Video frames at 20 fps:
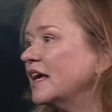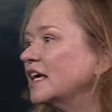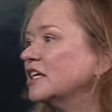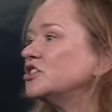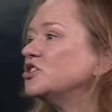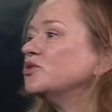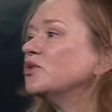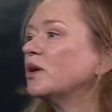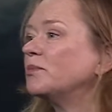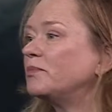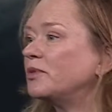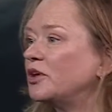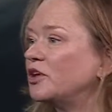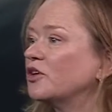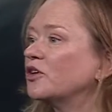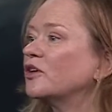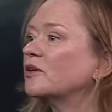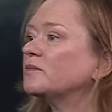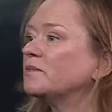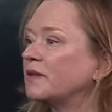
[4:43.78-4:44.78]
into a
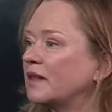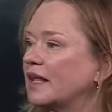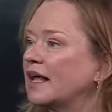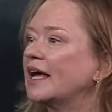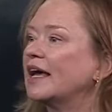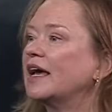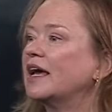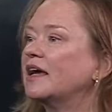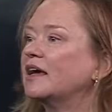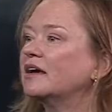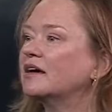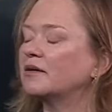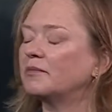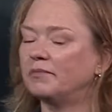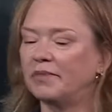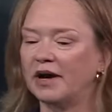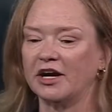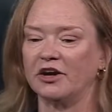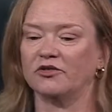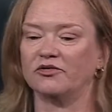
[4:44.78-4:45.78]
pure play
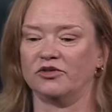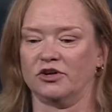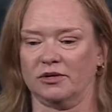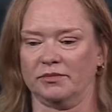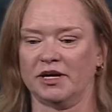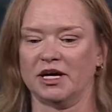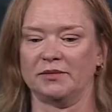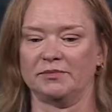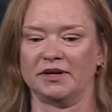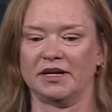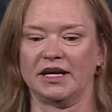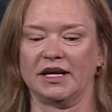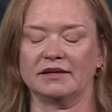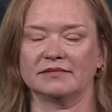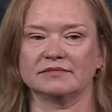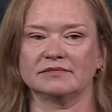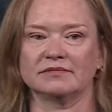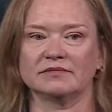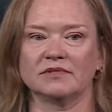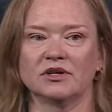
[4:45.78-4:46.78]
biopharm company
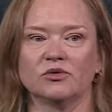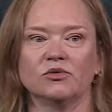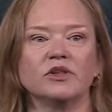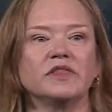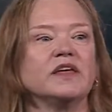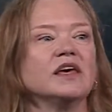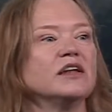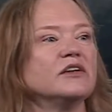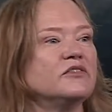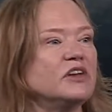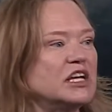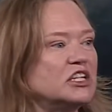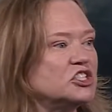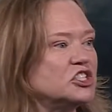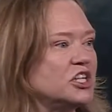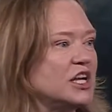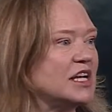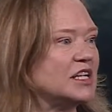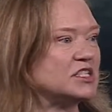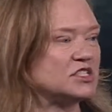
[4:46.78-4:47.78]
with
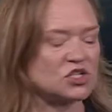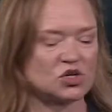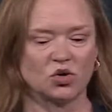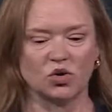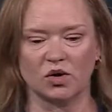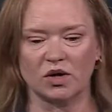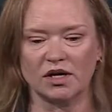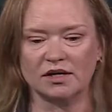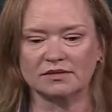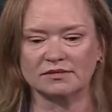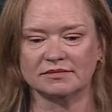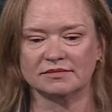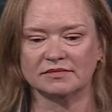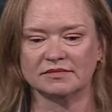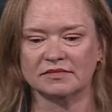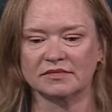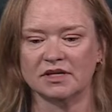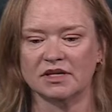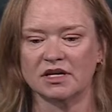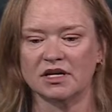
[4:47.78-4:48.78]
innovation at its core.
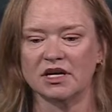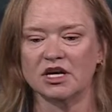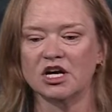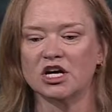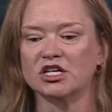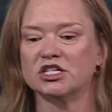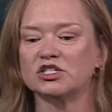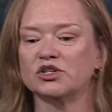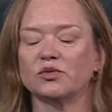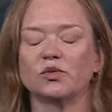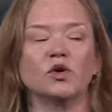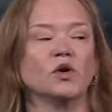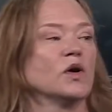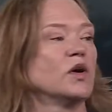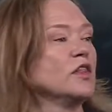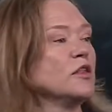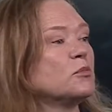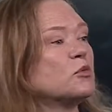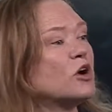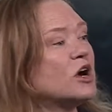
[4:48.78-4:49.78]
So we were
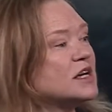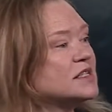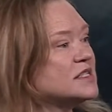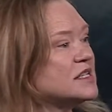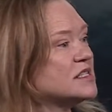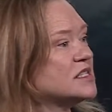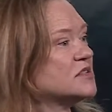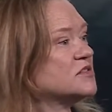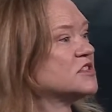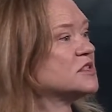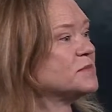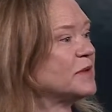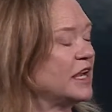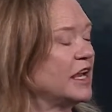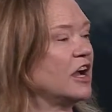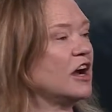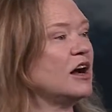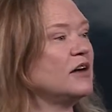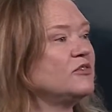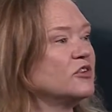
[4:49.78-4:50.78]
in the process of
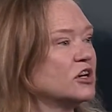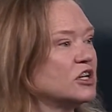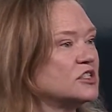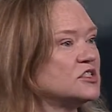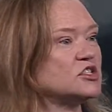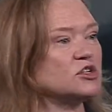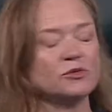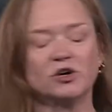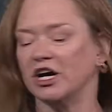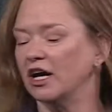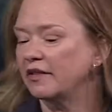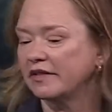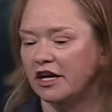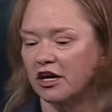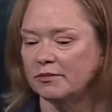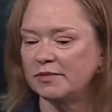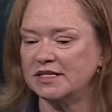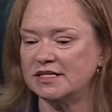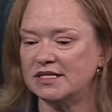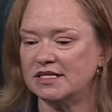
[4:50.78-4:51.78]
spinning off our consumer
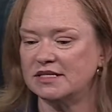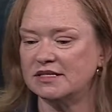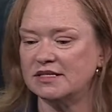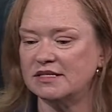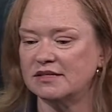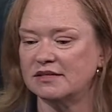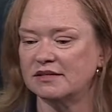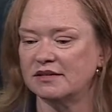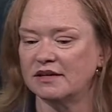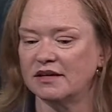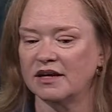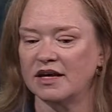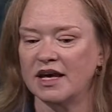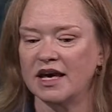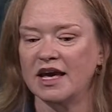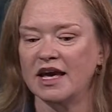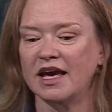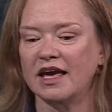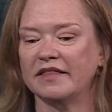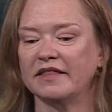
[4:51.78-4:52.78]
healthcare business,
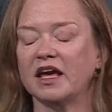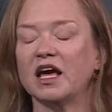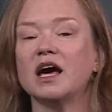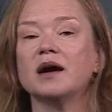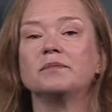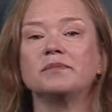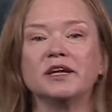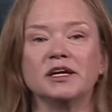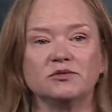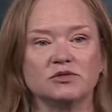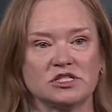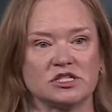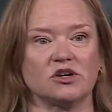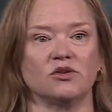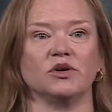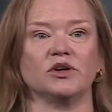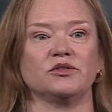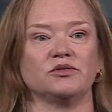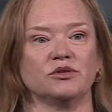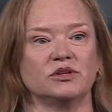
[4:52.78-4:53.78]
and the company was
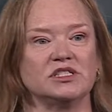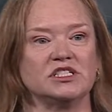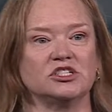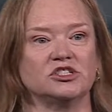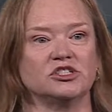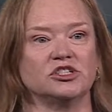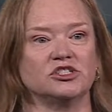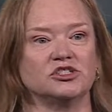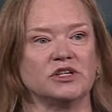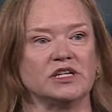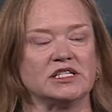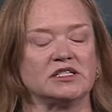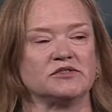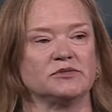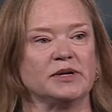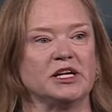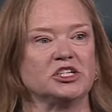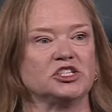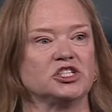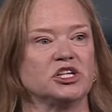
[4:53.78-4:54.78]
going through a digital
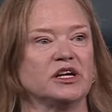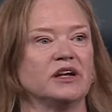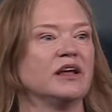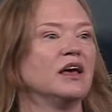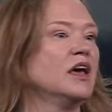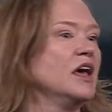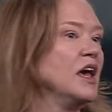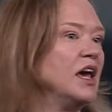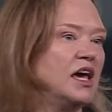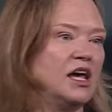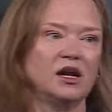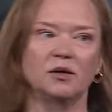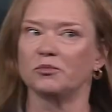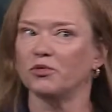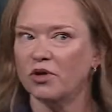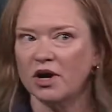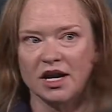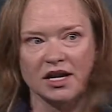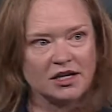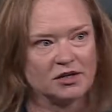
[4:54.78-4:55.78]
transformation and a
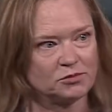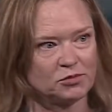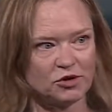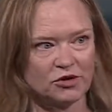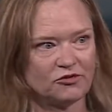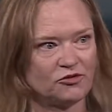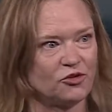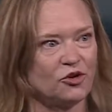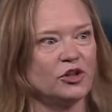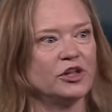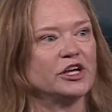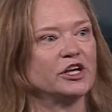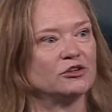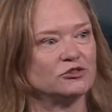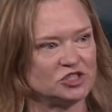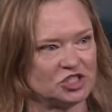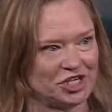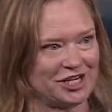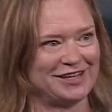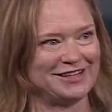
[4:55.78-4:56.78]
product portfolio
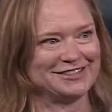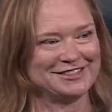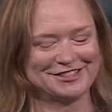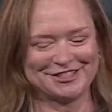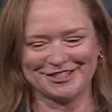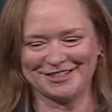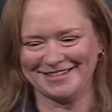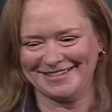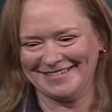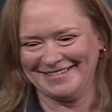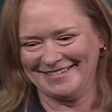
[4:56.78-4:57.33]
change.